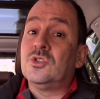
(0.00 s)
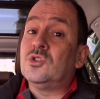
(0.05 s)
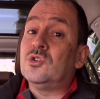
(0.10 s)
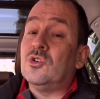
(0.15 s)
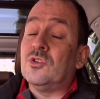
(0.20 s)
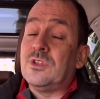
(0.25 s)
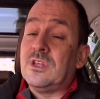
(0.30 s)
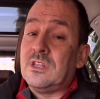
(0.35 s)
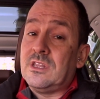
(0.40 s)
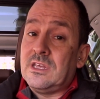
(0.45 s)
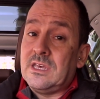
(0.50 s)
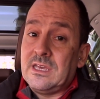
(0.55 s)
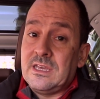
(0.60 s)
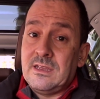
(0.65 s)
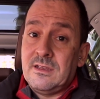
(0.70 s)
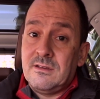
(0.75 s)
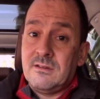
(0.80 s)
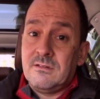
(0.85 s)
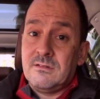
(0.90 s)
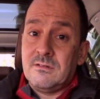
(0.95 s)
so that
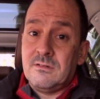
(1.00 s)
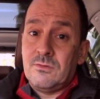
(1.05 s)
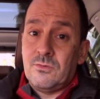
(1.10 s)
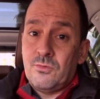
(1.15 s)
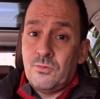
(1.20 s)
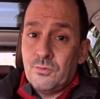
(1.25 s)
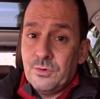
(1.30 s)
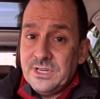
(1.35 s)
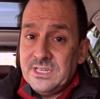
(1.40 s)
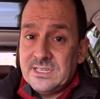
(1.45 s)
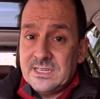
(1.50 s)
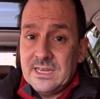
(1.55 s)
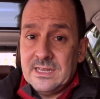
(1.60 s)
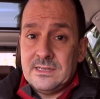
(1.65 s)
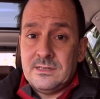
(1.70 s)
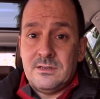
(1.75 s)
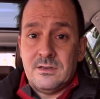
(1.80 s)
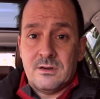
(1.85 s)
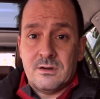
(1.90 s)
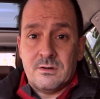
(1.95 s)
they
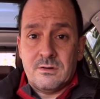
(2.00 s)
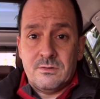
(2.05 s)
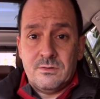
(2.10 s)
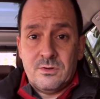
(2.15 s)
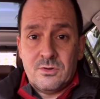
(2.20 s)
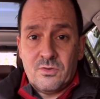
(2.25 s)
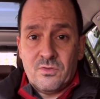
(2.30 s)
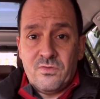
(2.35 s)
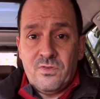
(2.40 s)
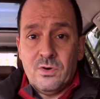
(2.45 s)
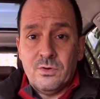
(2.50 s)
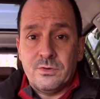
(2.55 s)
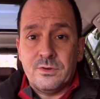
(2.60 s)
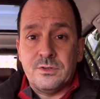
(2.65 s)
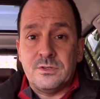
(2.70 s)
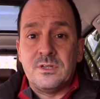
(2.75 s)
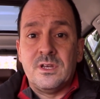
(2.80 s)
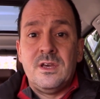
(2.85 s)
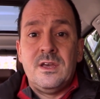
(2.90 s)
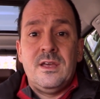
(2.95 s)
reset their, their
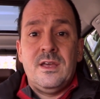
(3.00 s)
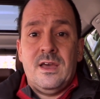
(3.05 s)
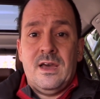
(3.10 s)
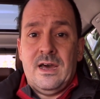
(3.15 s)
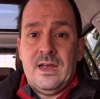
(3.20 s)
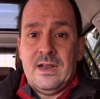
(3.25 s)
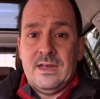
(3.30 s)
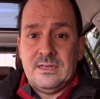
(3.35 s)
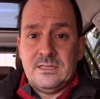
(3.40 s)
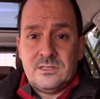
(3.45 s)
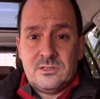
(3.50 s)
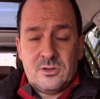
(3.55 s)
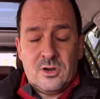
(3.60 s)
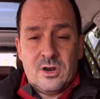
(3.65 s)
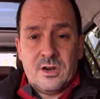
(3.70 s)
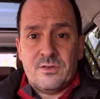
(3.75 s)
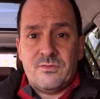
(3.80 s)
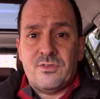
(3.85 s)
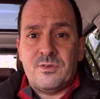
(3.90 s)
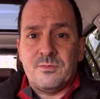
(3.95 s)
focus and I start